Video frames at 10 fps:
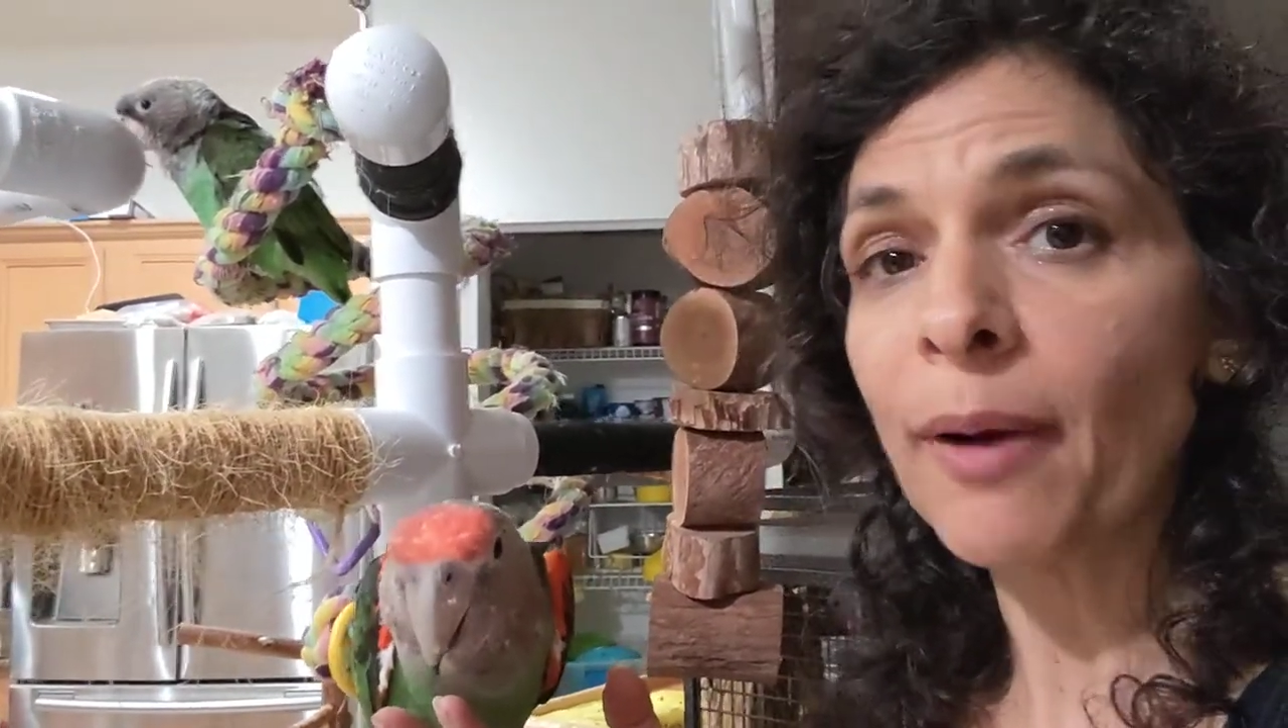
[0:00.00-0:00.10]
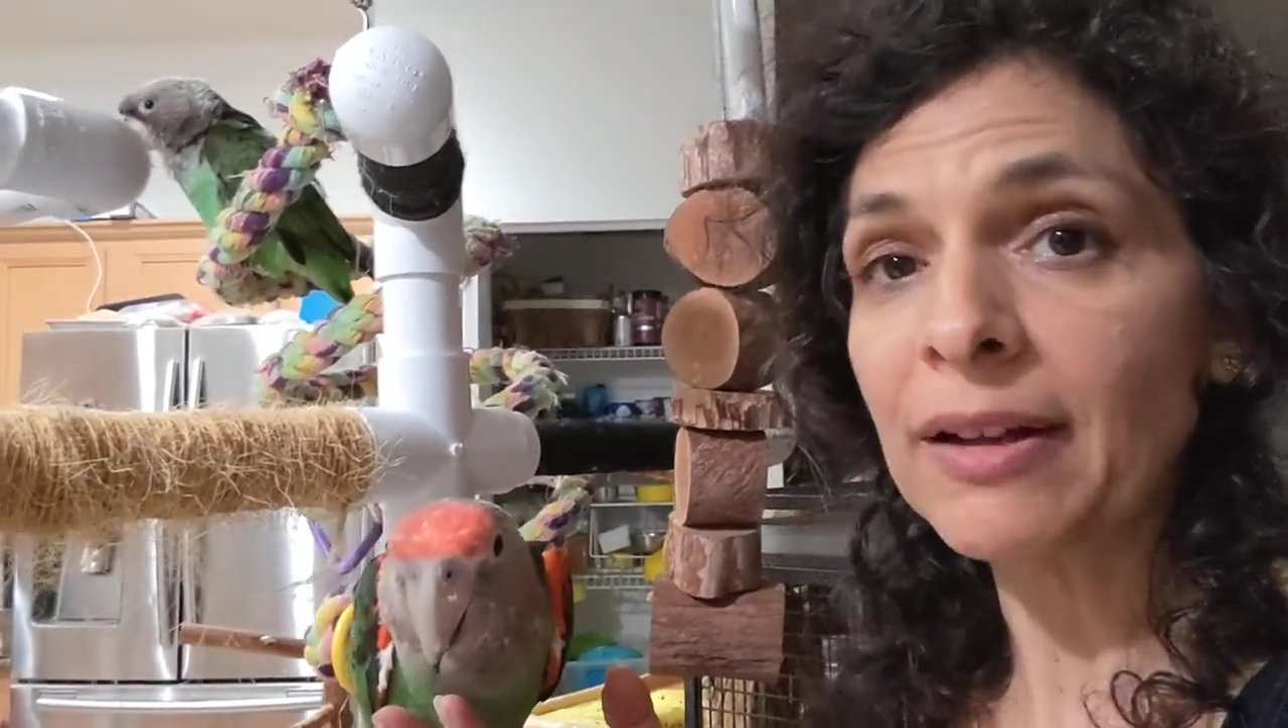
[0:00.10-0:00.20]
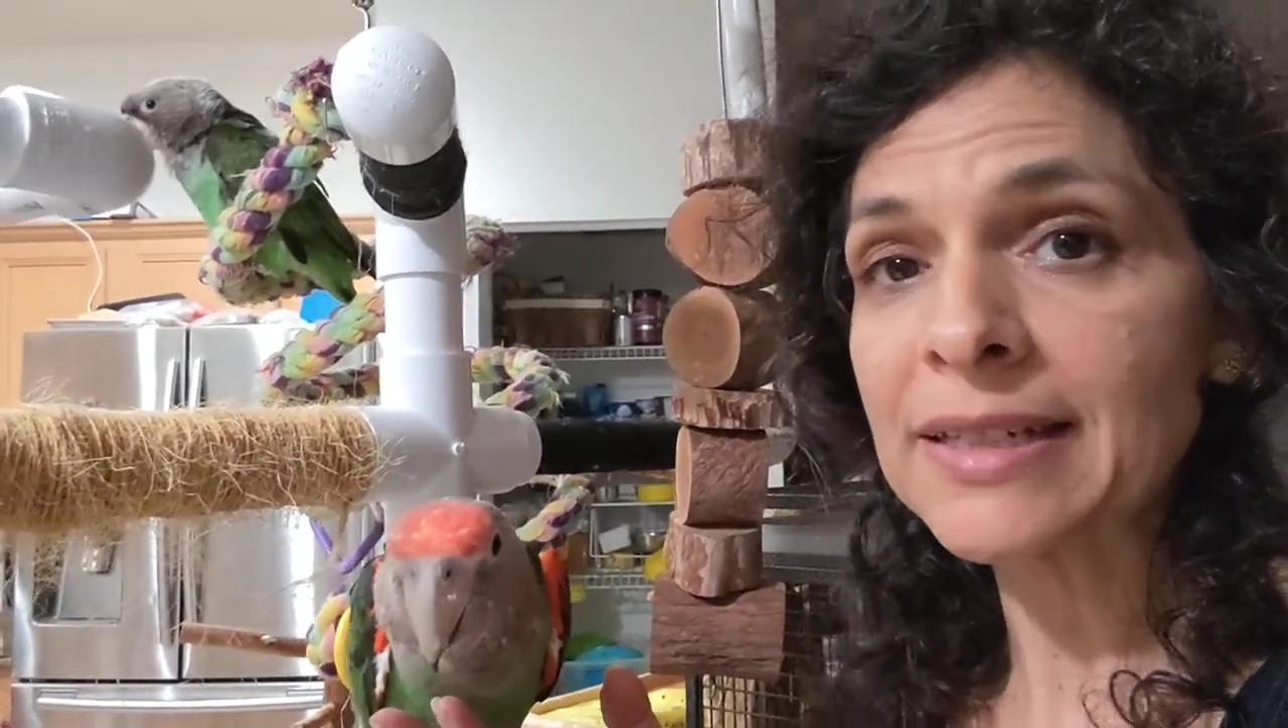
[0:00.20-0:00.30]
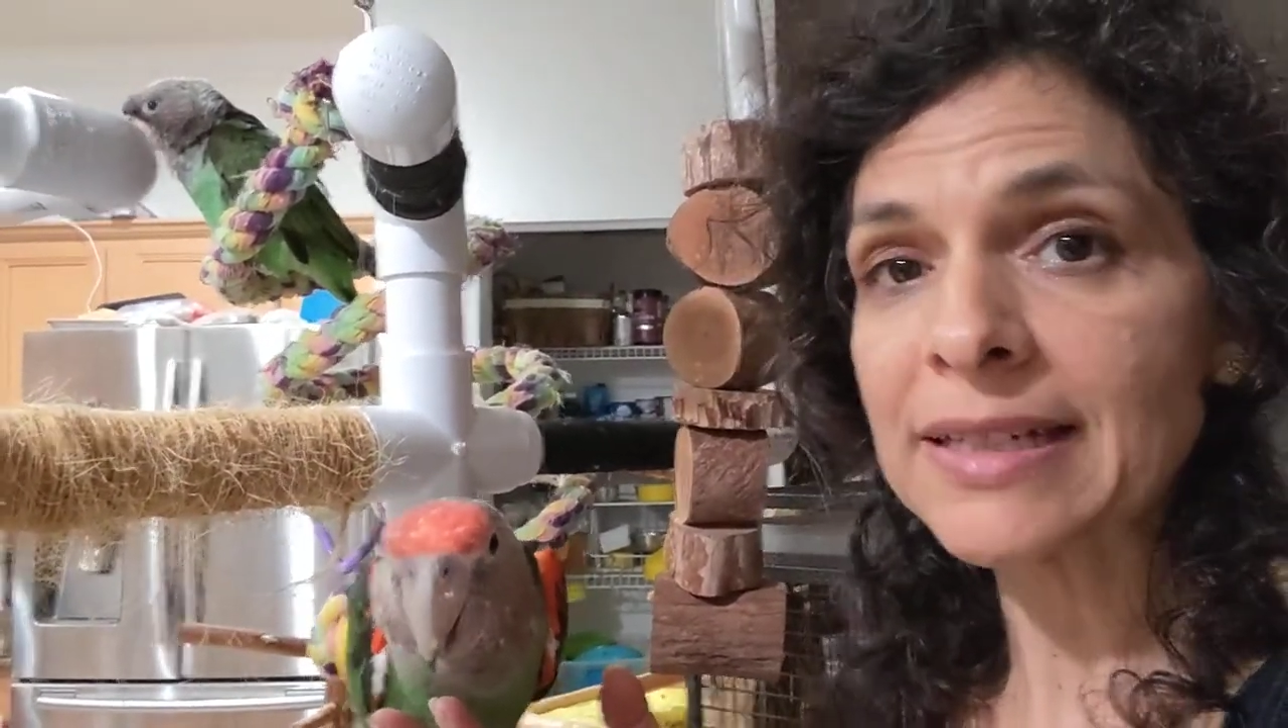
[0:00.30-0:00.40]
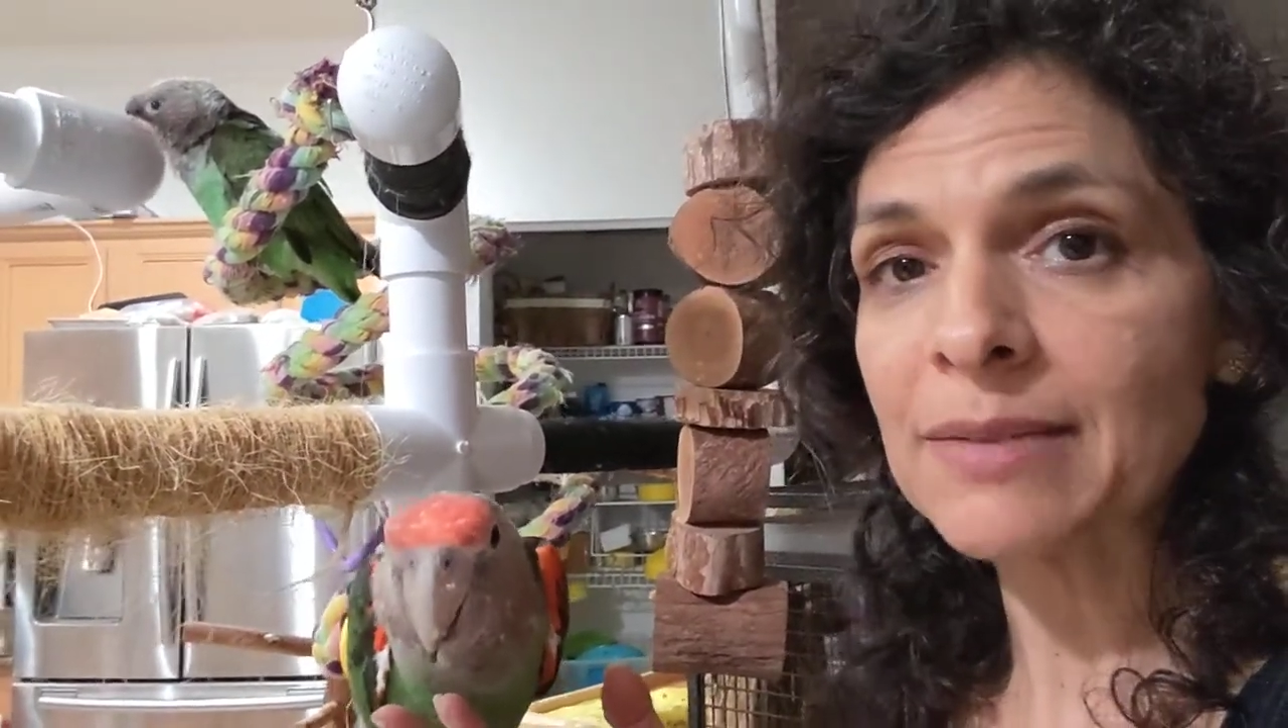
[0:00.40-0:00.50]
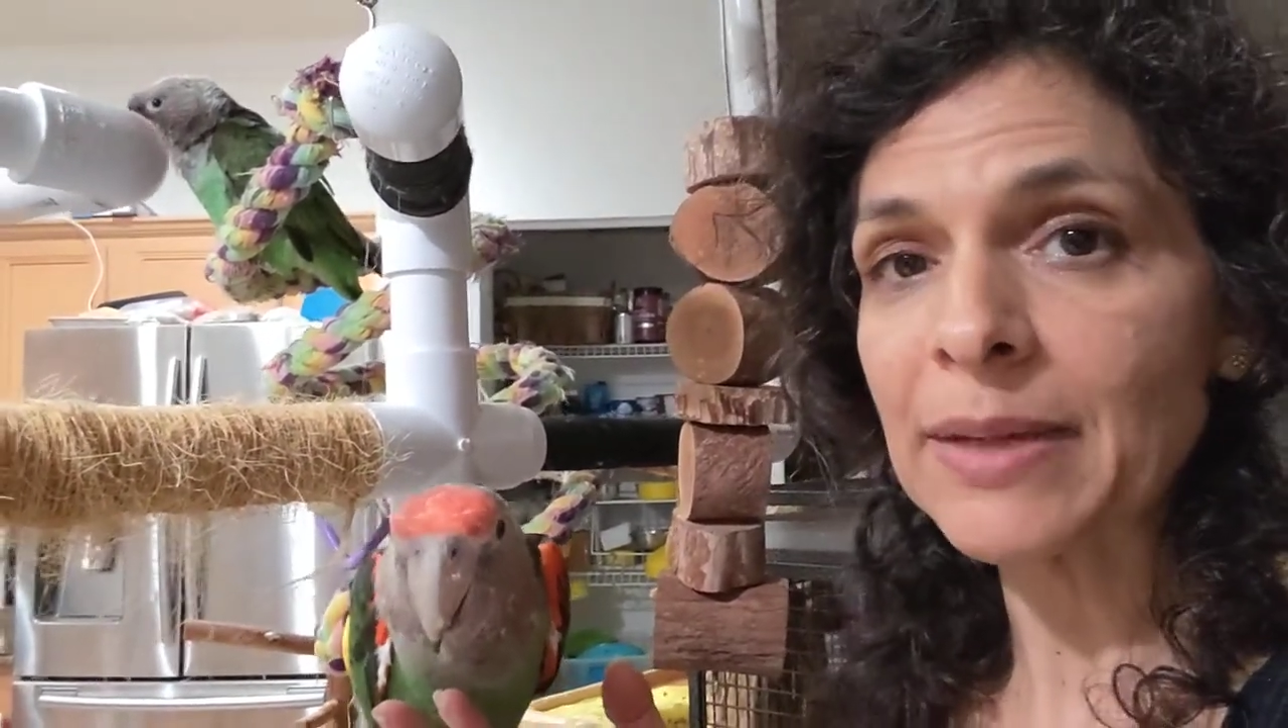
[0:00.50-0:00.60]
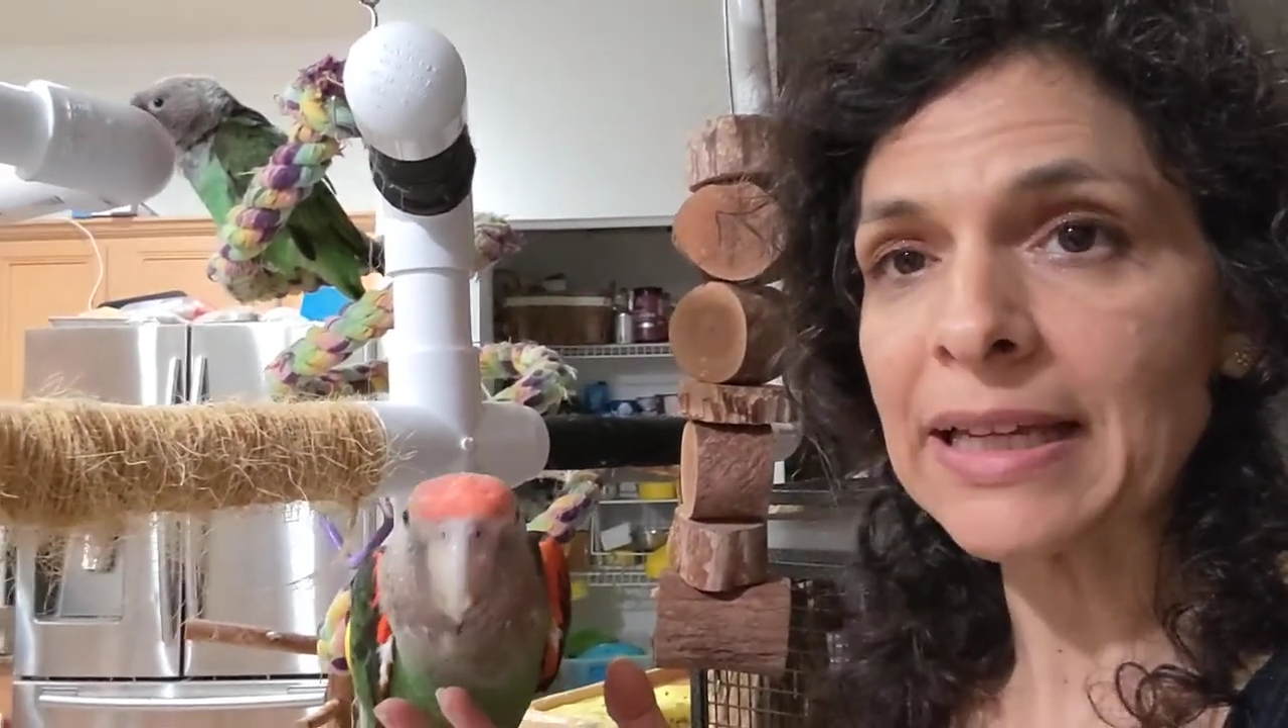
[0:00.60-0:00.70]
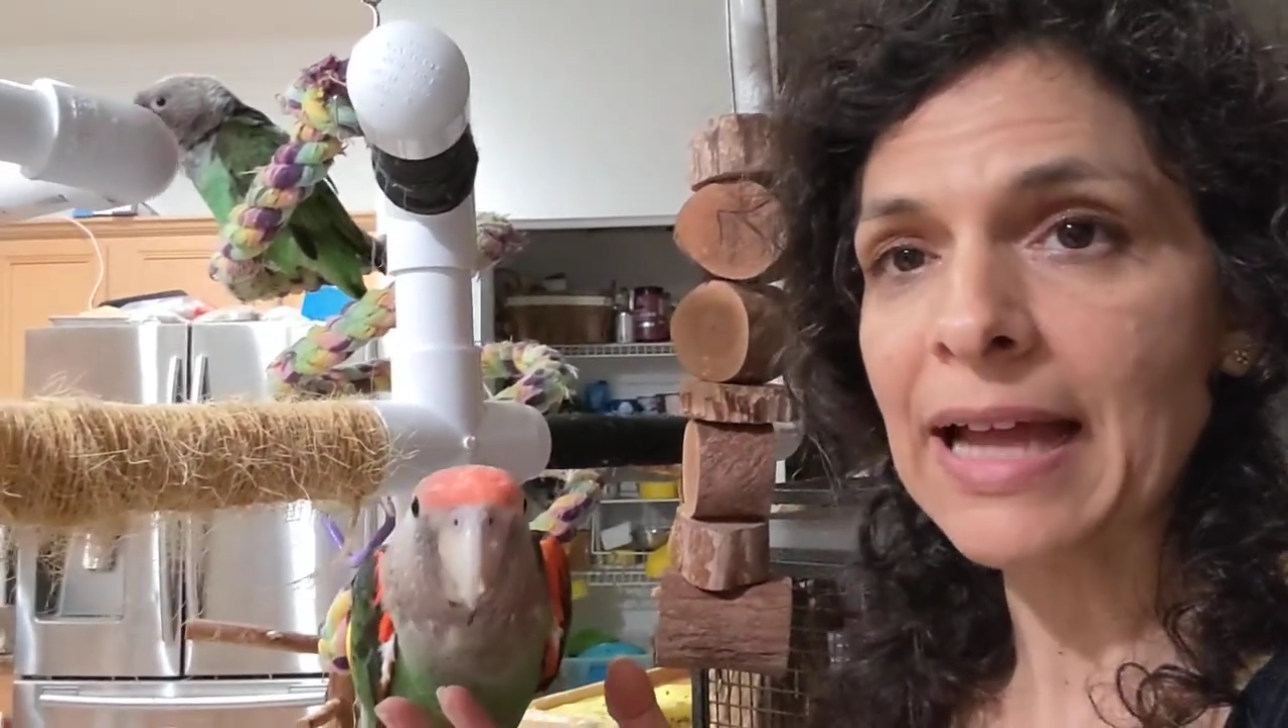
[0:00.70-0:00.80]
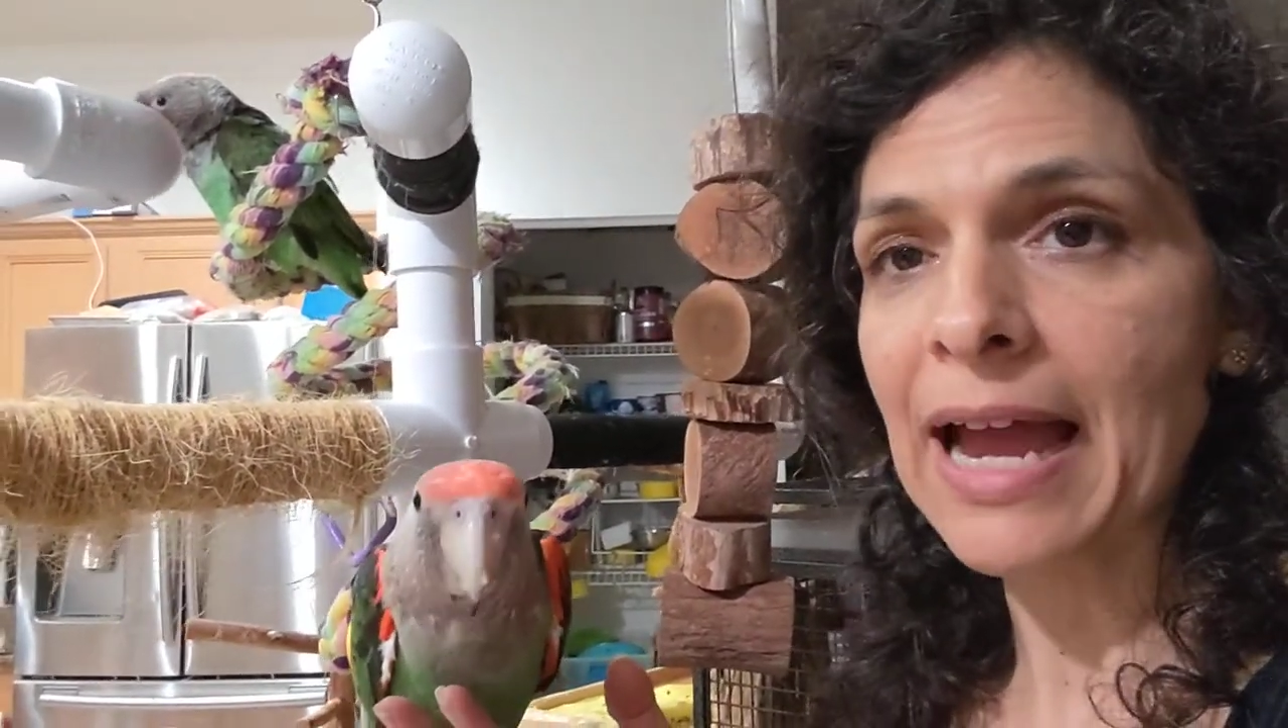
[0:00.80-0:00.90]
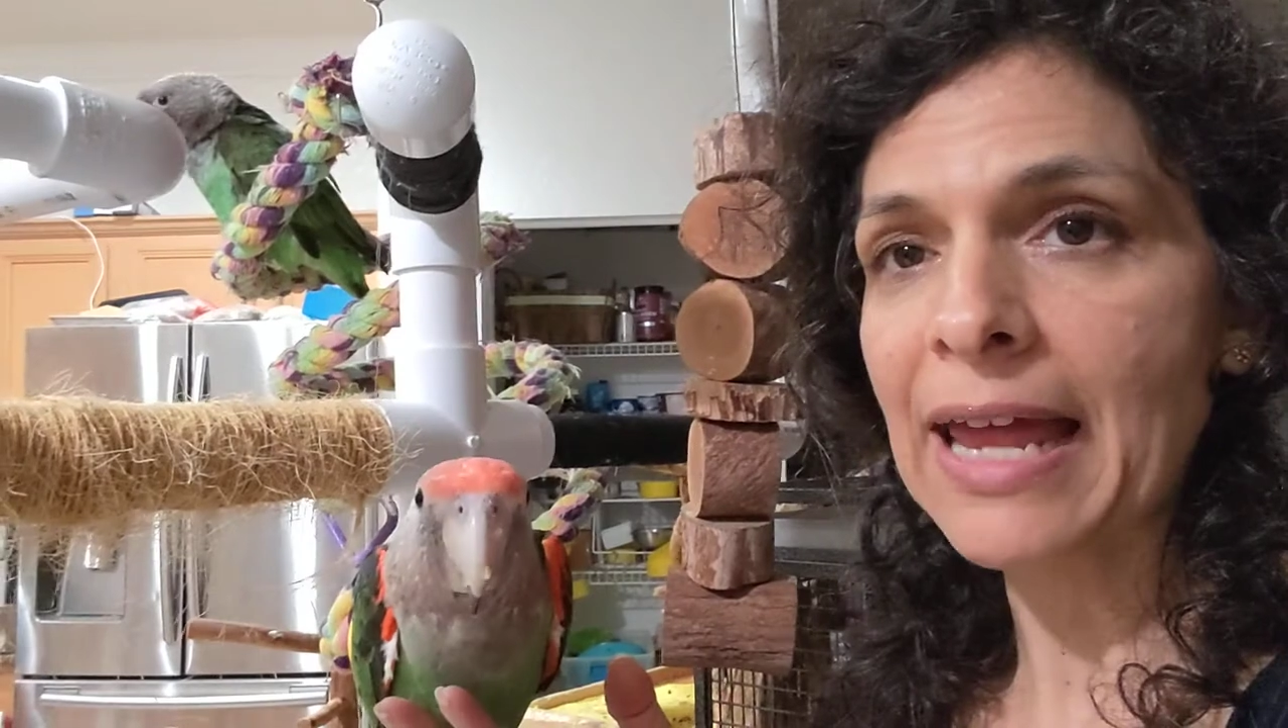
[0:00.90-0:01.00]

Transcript: bonding to me,